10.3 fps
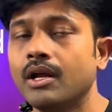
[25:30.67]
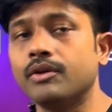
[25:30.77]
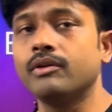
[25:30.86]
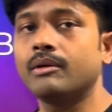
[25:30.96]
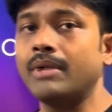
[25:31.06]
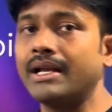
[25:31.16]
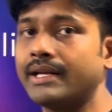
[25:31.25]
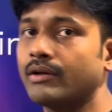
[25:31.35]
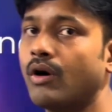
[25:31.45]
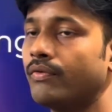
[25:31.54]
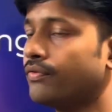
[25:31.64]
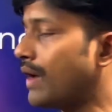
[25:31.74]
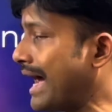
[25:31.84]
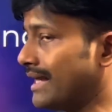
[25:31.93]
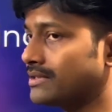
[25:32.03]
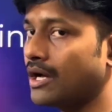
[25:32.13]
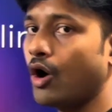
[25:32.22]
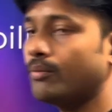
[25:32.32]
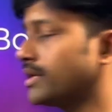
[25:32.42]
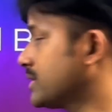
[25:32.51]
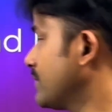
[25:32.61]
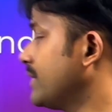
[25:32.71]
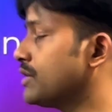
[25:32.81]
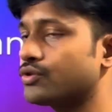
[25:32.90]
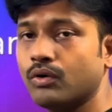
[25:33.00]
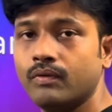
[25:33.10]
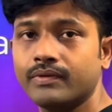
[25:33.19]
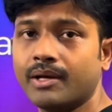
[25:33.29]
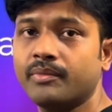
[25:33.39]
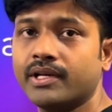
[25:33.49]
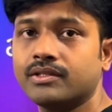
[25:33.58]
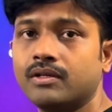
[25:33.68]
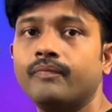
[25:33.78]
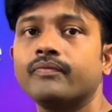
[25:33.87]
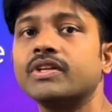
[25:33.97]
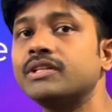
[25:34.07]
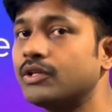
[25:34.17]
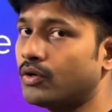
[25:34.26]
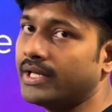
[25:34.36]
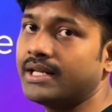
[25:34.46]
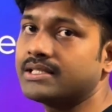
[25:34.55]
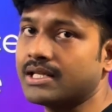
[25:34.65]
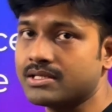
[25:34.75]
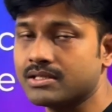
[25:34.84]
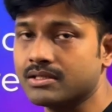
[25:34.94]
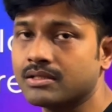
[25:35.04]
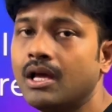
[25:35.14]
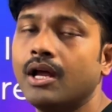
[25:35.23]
During melting of ice, how much it will show temperature? 0 degrees Celsius.